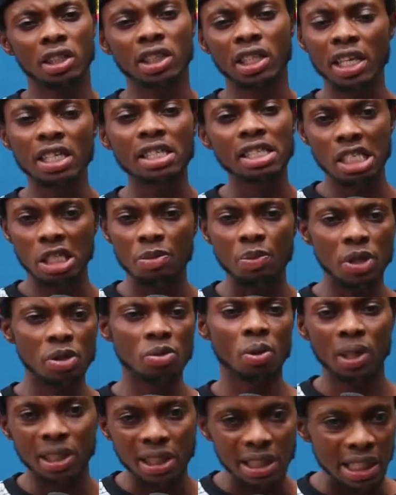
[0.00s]
things is being
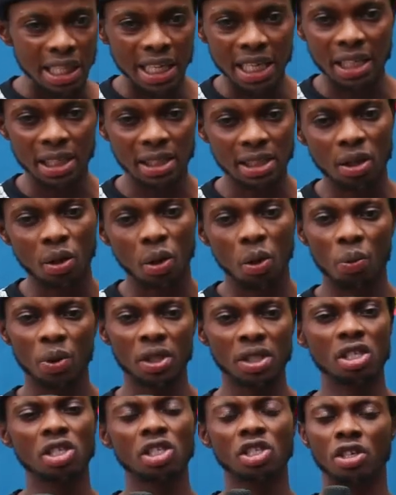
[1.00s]
run in Lagos. So
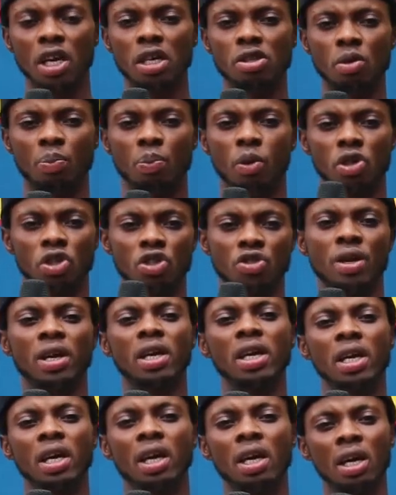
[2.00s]
we're just trying to
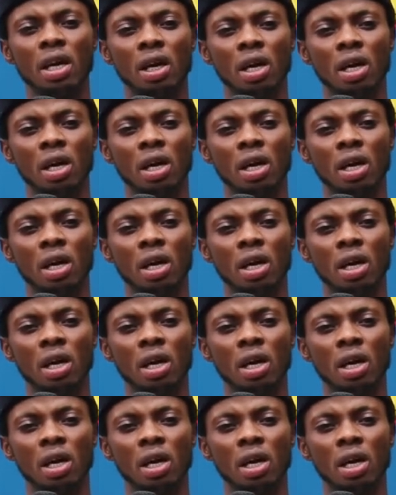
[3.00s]
portray